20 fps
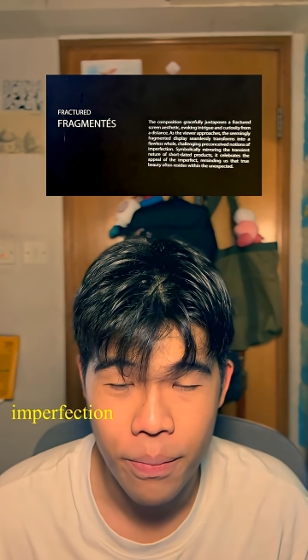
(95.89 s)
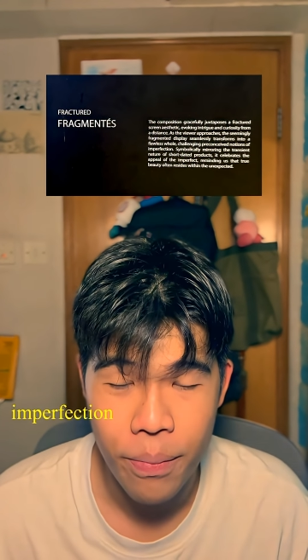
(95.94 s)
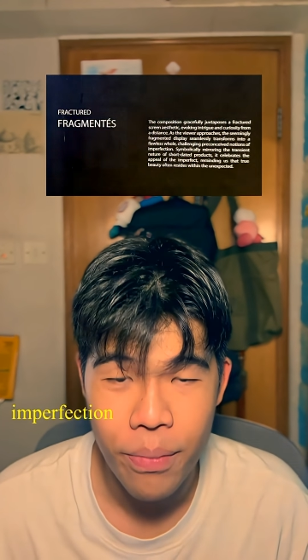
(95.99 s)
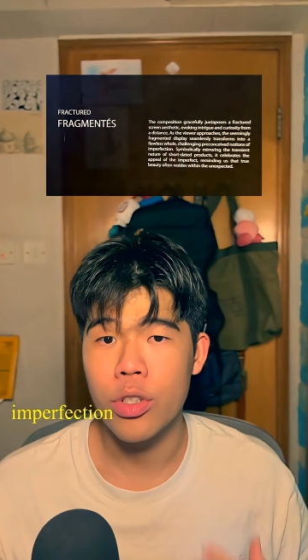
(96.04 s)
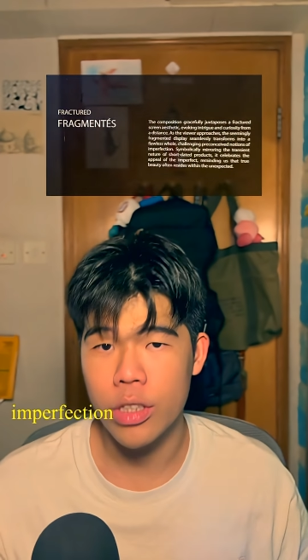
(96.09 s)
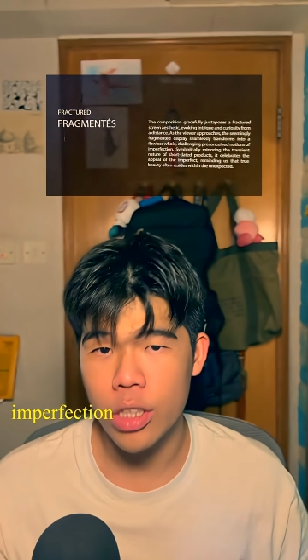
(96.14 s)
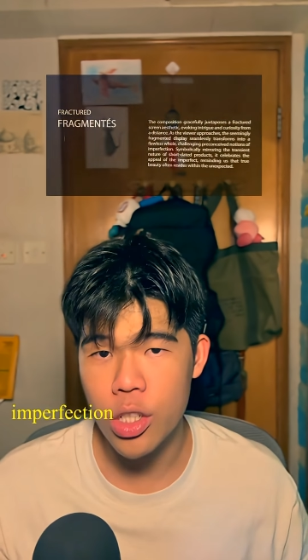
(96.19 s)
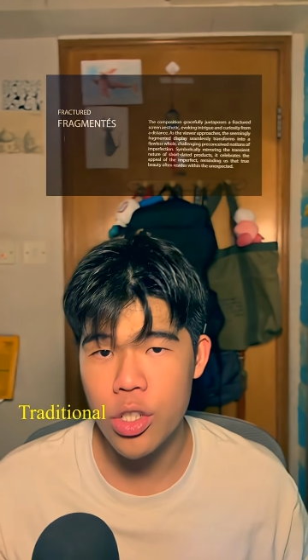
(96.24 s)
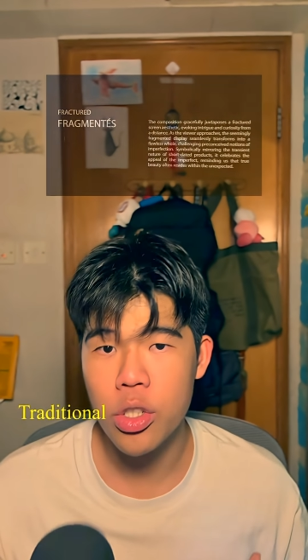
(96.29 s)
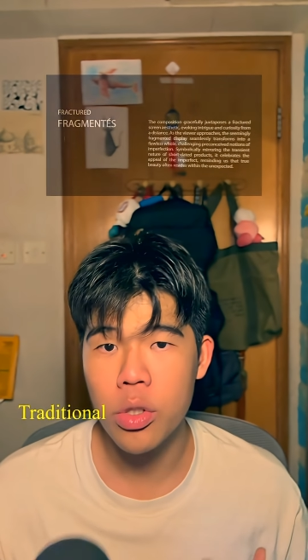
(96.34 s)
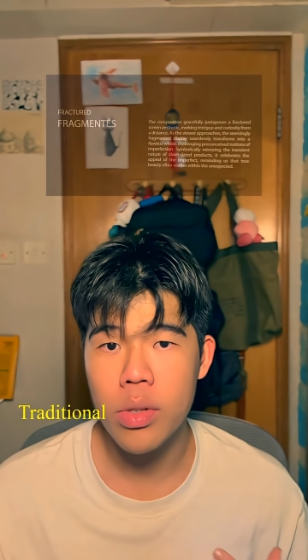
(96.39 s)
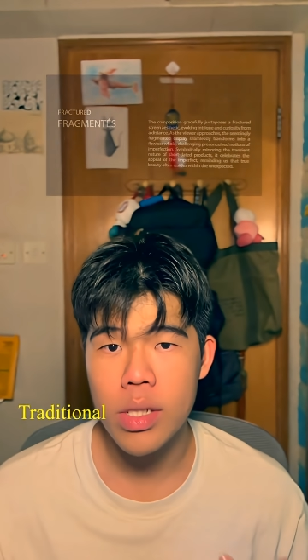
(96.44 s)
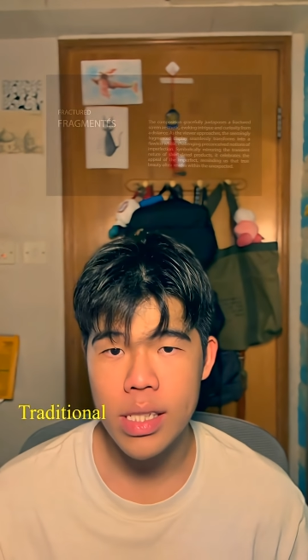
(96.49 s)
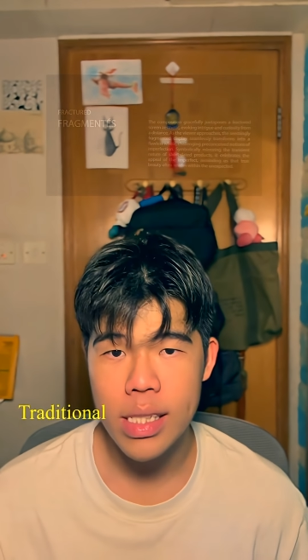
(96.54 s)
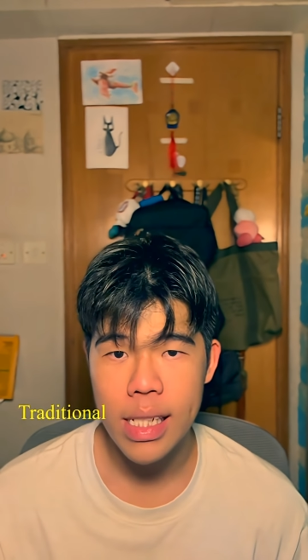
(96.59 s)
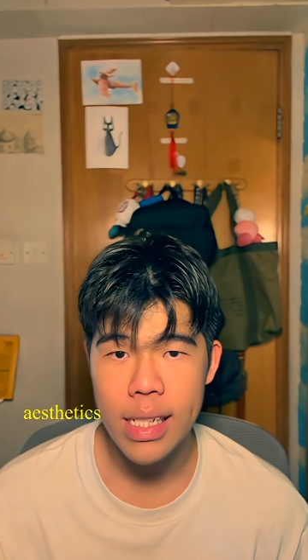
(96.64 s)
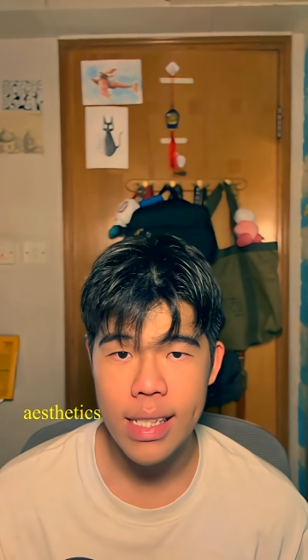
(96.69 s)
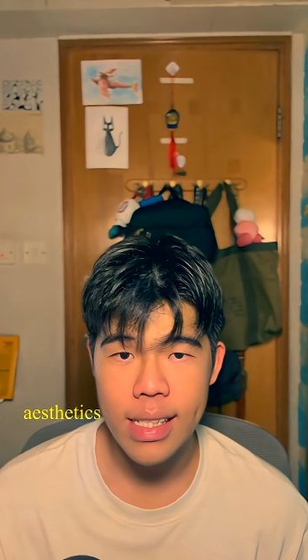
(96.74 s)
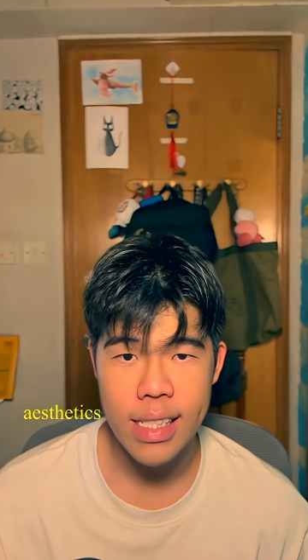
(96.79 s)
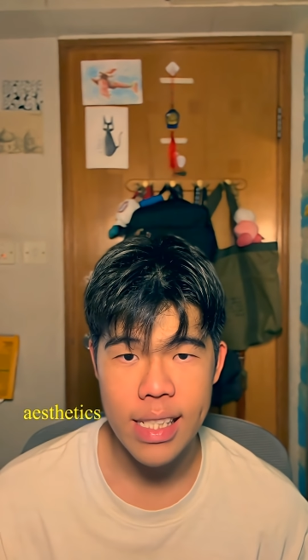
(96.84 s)
Traditional
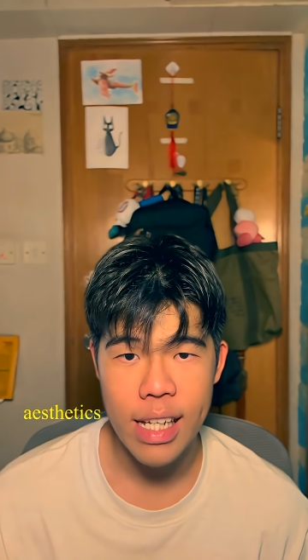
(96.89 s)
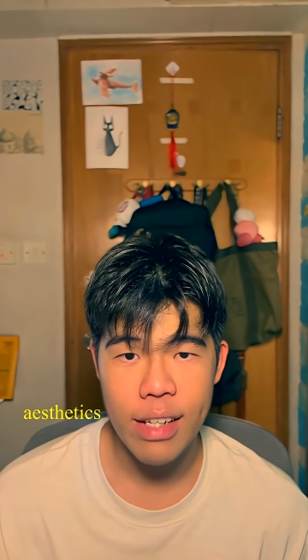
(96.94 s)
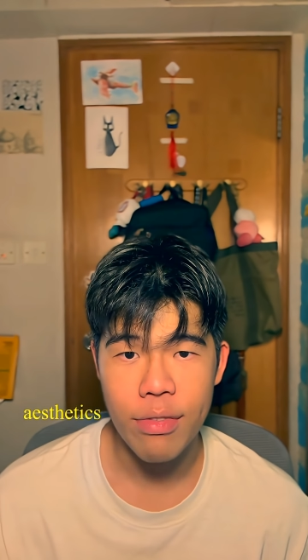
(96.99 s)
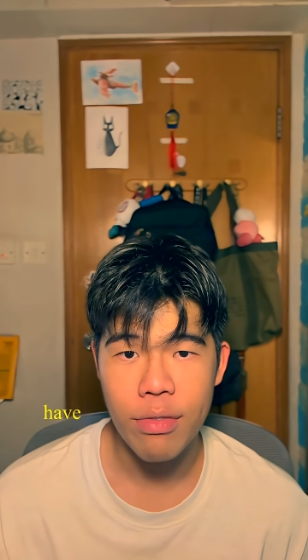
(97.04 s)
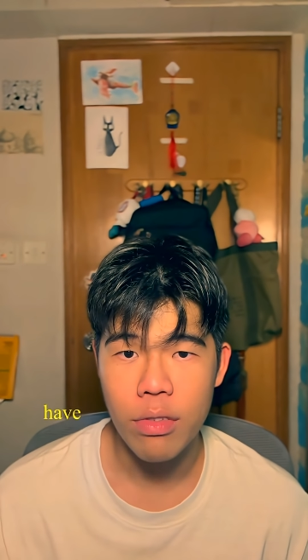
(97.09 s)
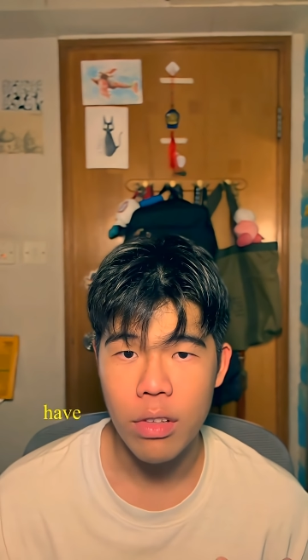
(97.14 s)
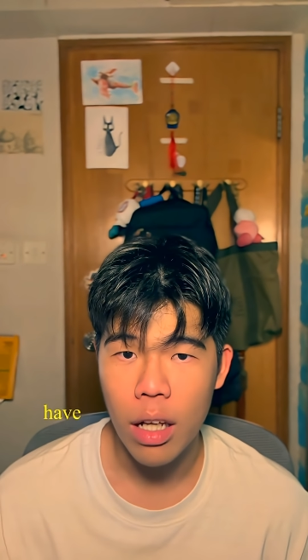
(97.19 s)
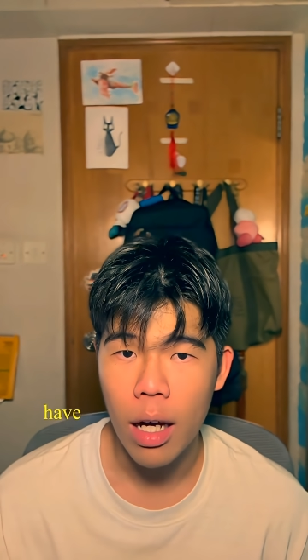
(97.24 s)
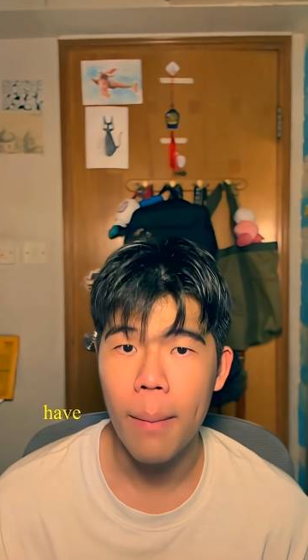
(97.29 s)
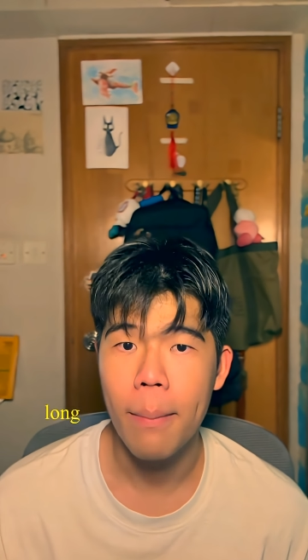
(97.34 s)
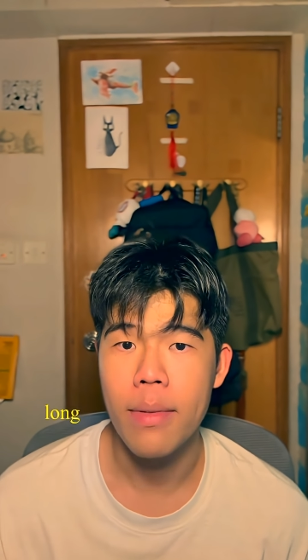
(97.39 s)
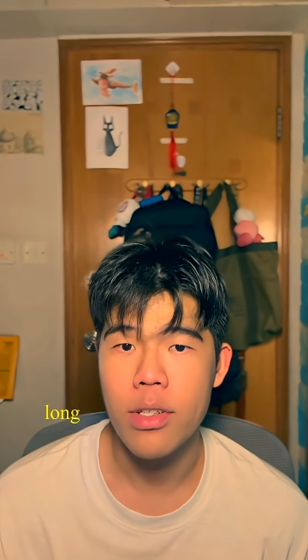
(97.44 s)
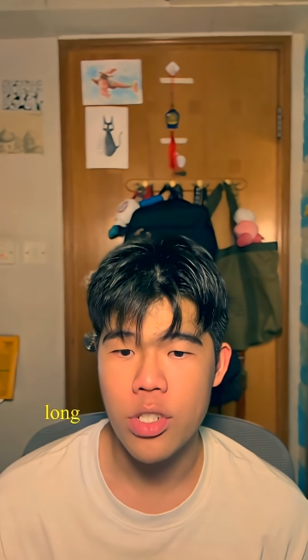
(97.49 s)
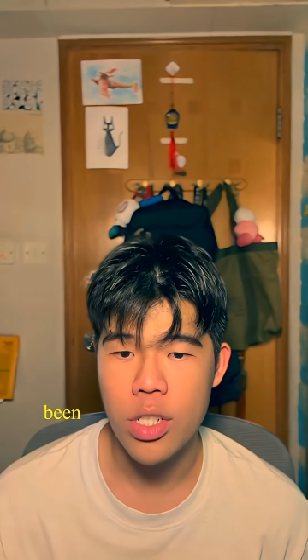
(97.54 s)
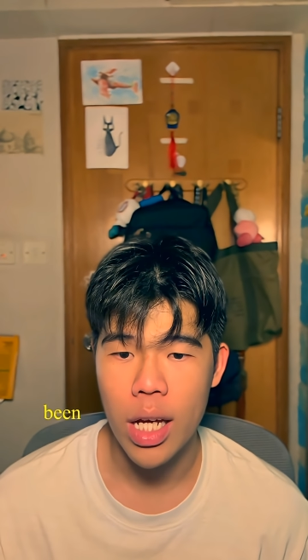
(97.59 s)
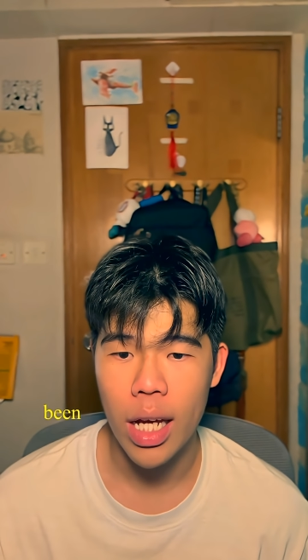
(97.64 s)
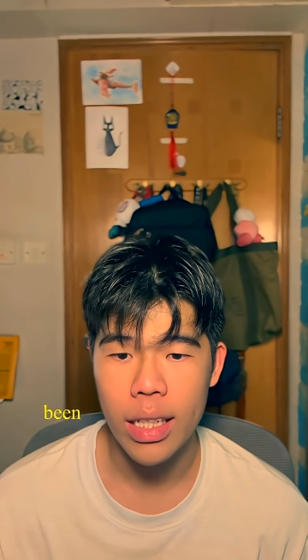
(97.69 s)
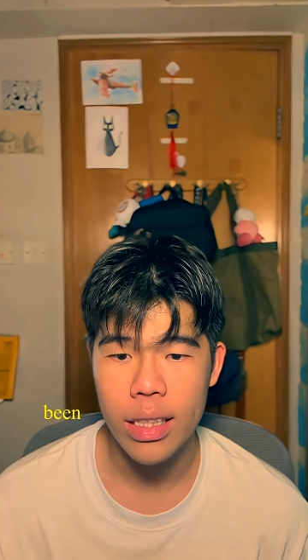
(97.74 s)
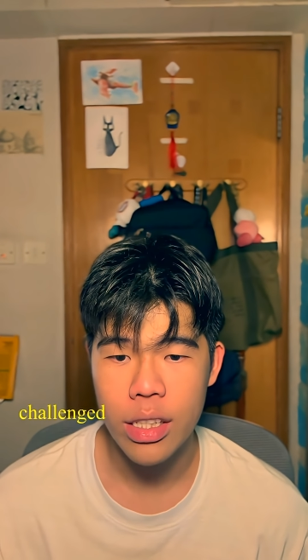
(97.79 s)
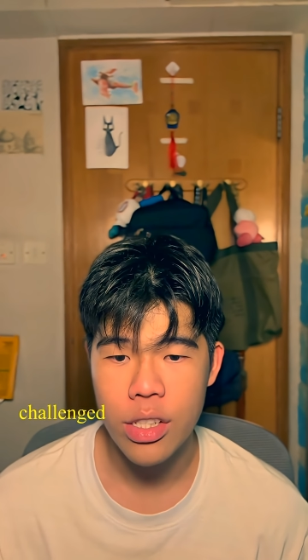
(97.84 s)
aesthetics have long been
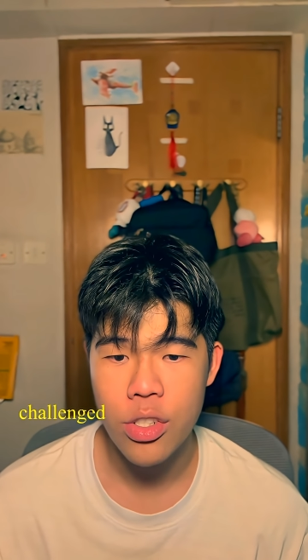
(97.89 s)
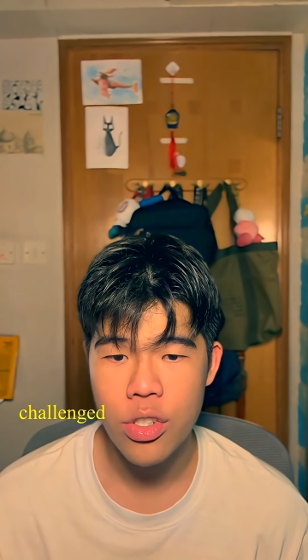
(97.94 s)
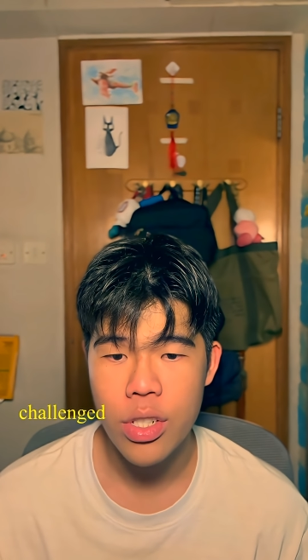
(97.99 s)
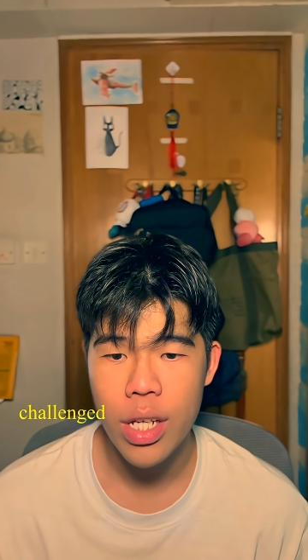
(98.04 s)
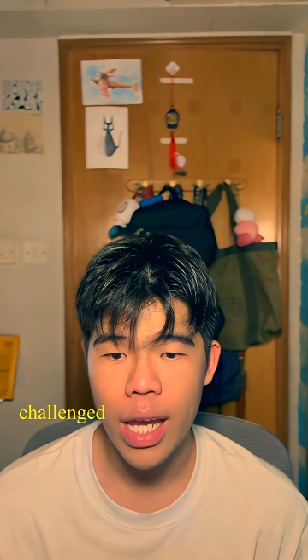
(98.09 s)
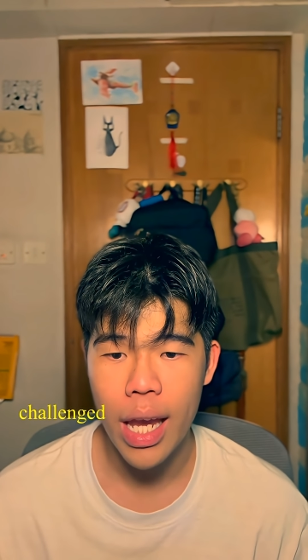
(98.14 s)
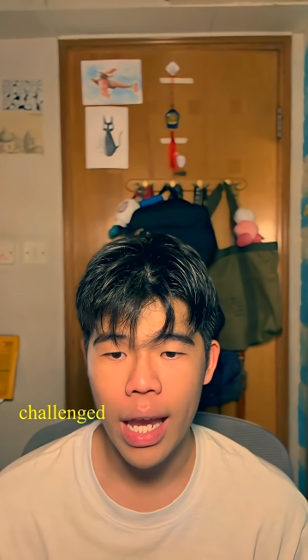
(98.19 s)
challenged,